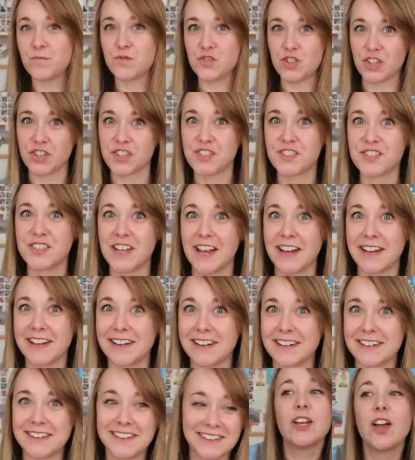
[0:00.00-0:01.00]
Just
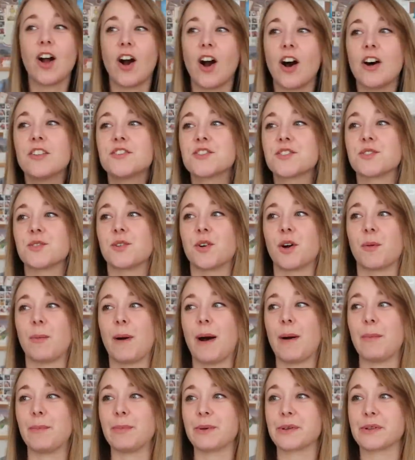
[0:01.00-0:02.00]
saying. Pretty hard to talk
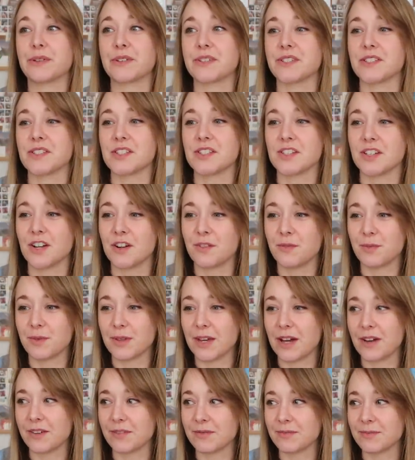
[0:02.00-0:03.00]
about books and stuff
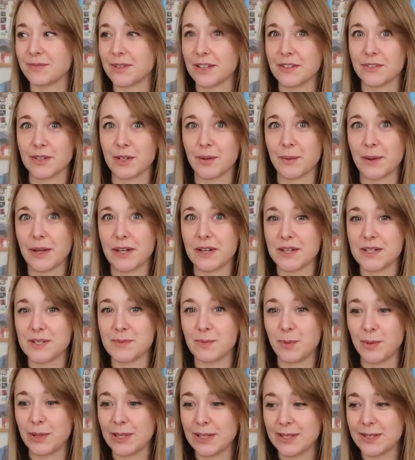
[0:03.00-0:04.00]
without giving away any
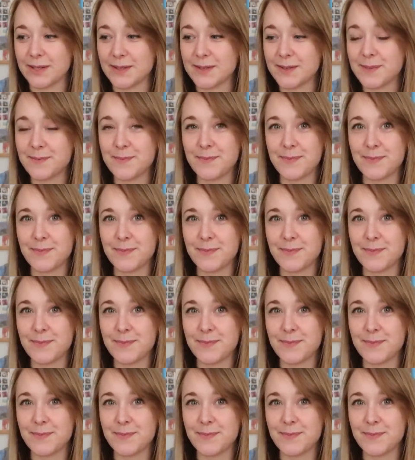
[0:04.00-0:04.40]
spoilers.